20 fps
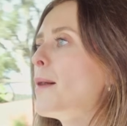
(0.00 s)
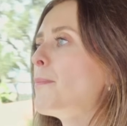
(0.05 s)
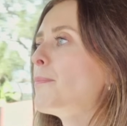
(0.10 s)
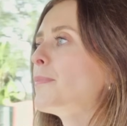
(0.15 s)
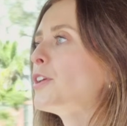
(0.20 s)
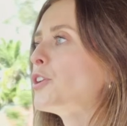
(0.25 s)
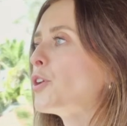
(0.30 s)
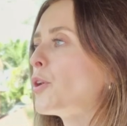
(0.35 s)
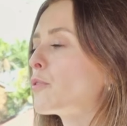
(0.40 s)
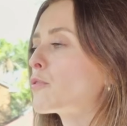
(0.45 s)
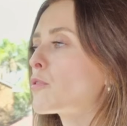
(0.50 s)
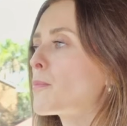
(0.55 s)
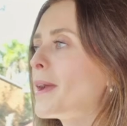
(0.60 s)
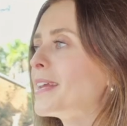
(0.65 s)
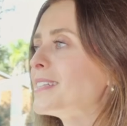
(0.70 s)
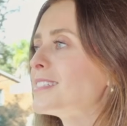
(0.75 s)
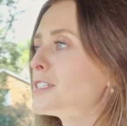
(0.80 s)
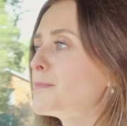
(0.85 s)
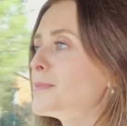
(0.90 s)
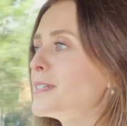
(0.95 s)
you know, it
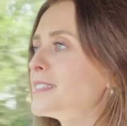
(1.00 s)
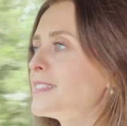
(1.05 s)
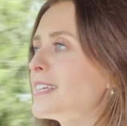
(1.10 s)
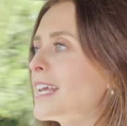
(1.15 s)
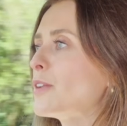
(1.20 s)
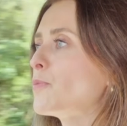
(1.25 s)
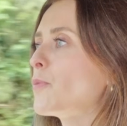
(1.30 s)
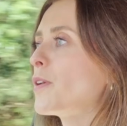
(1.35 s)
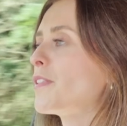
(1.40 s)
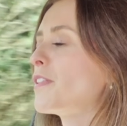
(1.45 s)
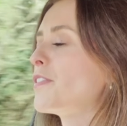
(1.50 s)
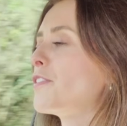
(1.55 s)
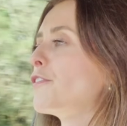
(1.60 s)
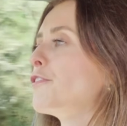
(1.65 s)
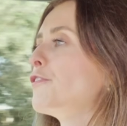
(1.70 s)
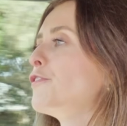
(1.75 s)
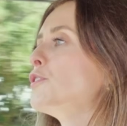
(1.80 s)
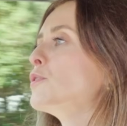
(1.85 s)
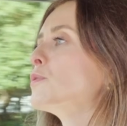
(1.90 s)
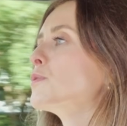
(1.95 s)
remains to be seen whether the
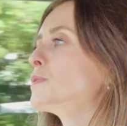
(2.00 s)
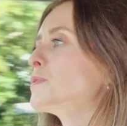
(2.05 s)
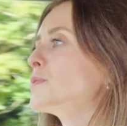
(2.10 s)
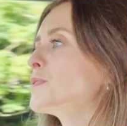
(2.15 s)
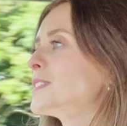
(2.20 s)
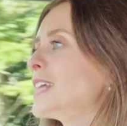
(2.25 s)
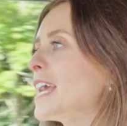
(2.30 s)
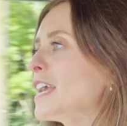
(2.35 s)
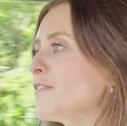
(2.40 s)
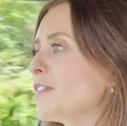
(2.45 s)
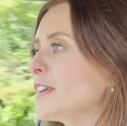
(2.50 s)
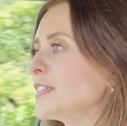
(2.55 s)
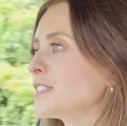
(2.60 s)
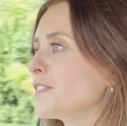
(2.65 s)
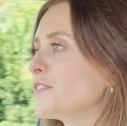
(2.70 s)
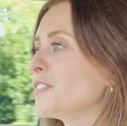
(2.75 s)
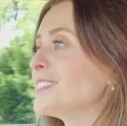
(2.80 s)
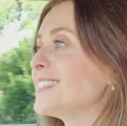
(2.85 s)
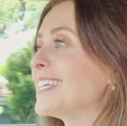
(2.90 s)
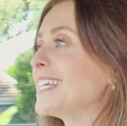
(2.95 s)
fuel savings
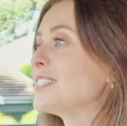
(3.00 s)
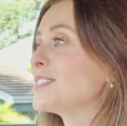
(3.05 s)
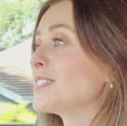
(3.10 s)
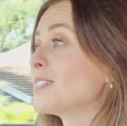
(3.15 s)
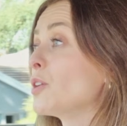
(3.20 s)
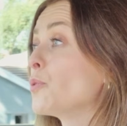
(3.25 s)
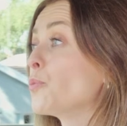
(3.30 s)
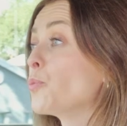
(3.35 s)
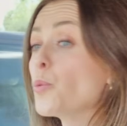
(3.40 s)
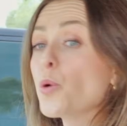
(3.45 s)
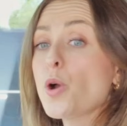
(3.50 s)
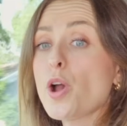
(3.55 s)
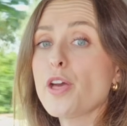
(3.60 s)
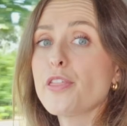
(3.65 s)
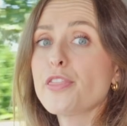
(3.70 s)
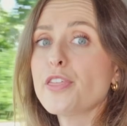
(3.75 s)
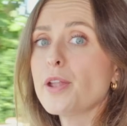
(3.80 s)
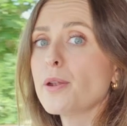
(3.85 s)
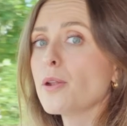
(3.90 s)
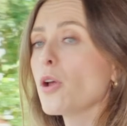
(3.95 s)
of the diesel are
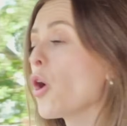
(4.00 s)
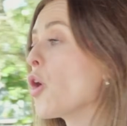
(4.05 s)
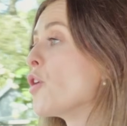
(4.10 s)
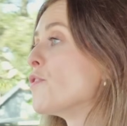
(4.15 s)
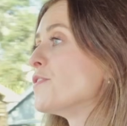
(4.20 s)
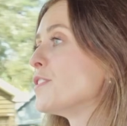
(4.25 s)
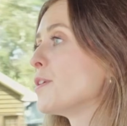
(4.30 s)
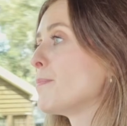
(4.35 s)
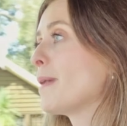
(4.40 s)
worth it over the